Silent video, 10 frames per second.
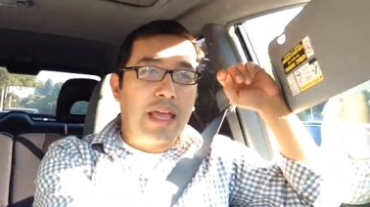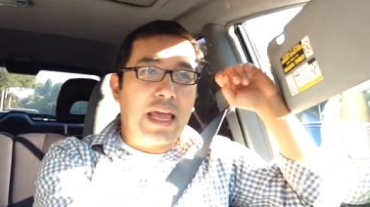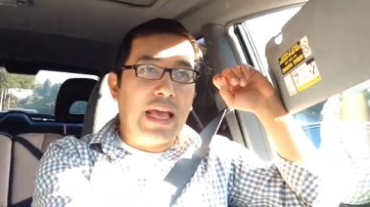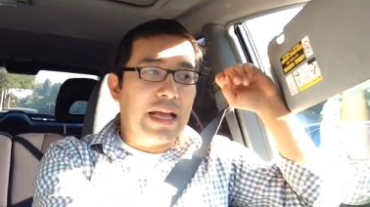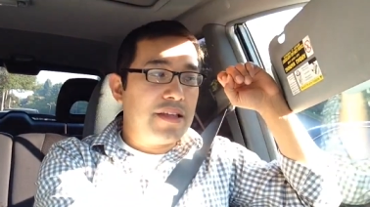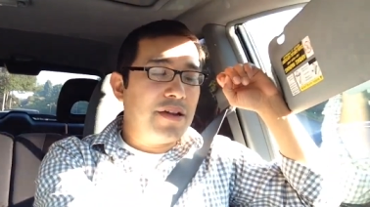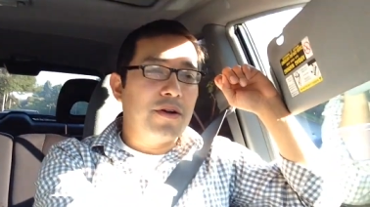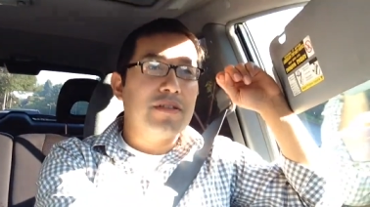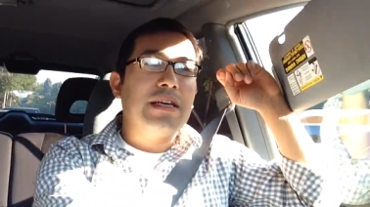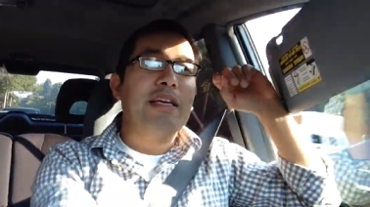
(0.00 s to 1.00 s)
And, you
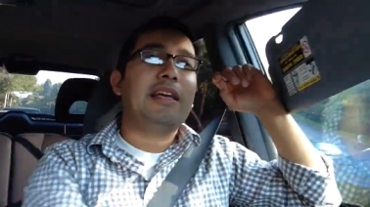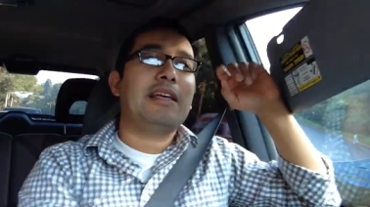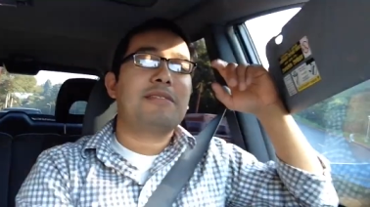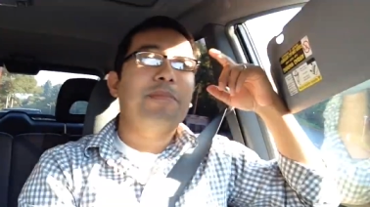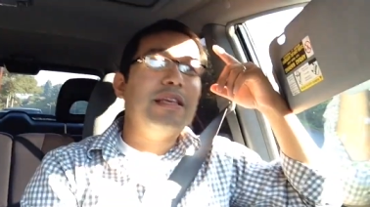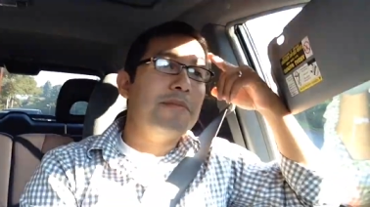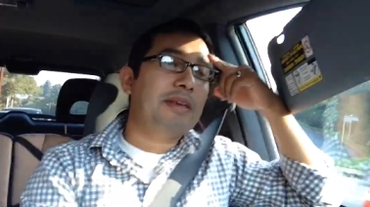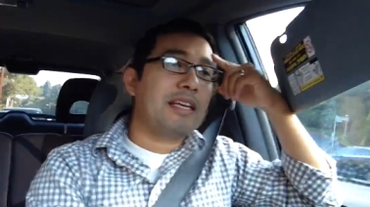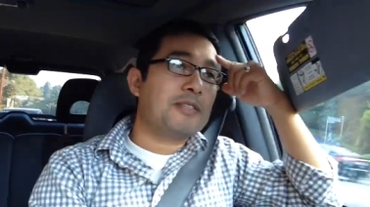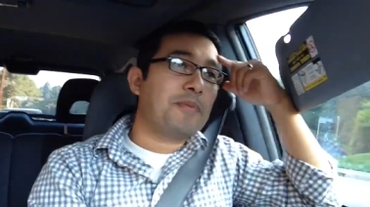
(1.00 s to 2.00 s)
know, it, it's mainly
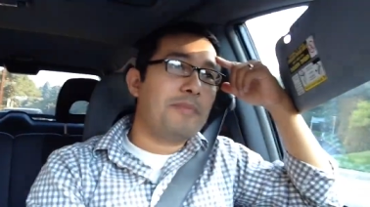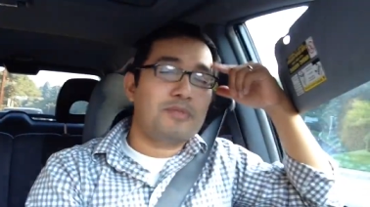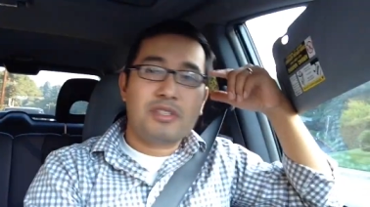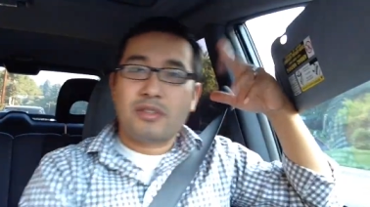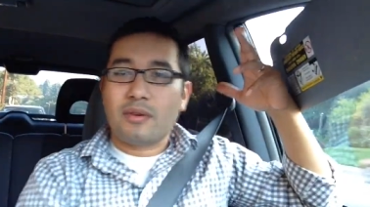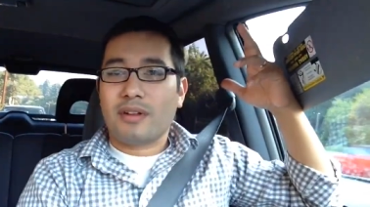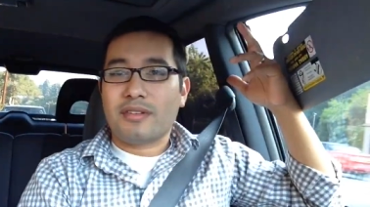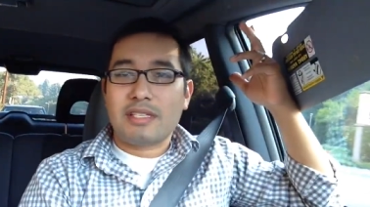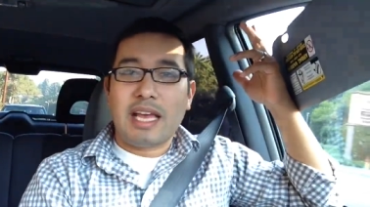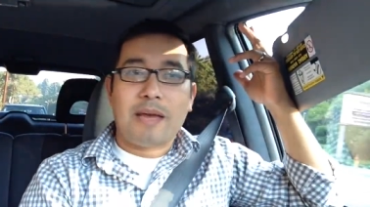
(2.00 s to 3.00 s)
because people just don't
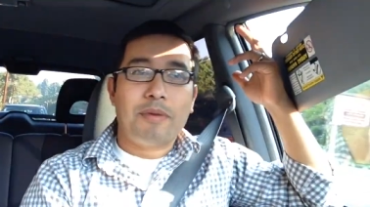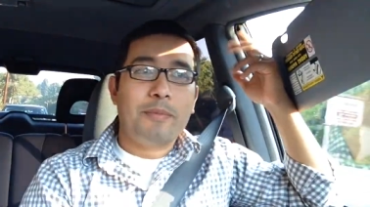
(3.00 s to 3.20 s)
understand.